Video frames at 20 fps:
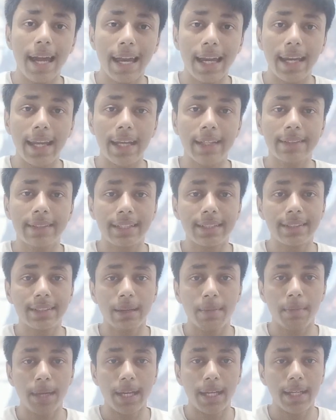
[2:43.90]
headings and
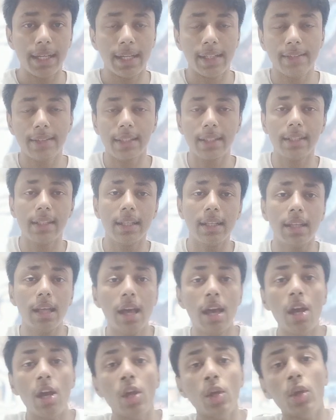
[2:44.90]
subheadings, and then
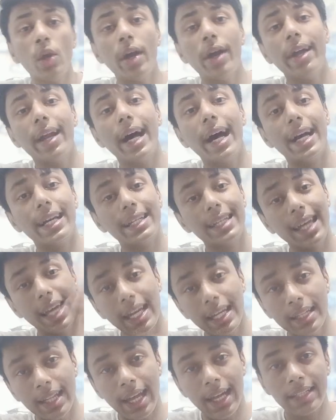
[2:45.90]
you are
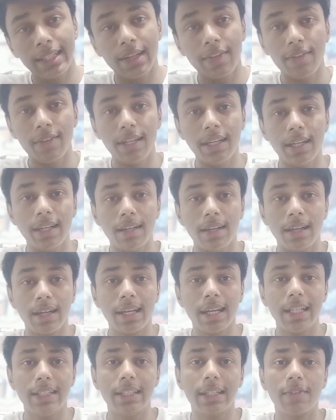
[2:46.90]
again actively
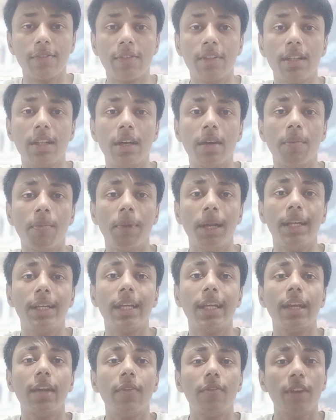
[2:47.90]
engaging with the
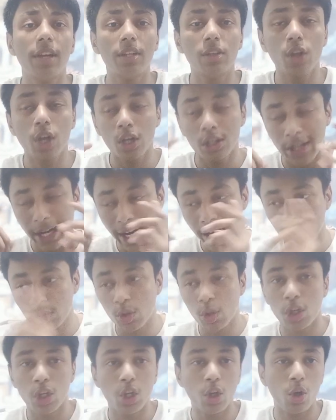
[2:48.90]
material when you are trying to
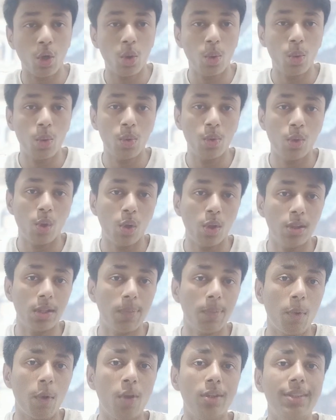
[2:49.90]
recall all the
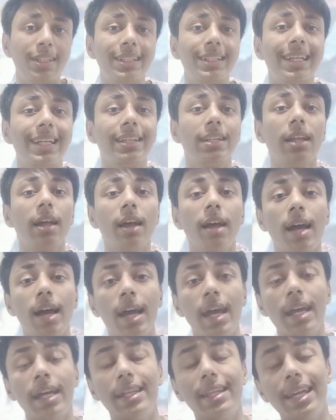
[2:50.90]
points, and then
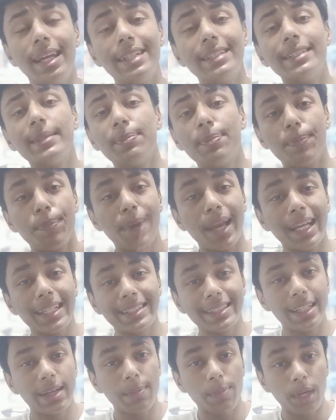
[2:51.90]
there's
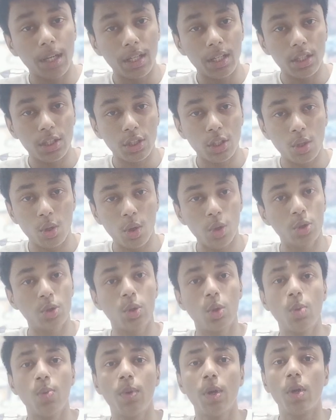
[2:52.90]
spaced repetition
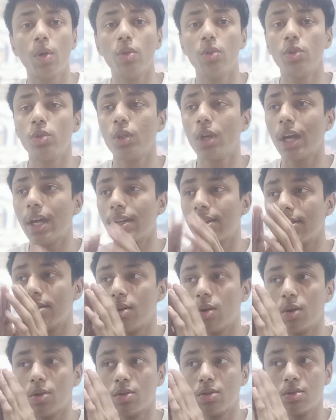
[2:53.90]
also, because you are
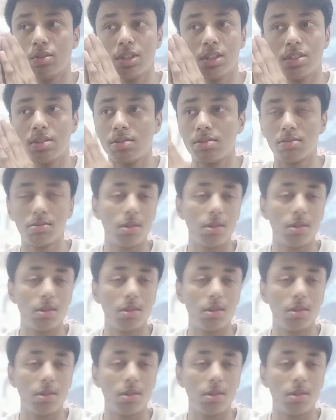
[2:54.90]
not just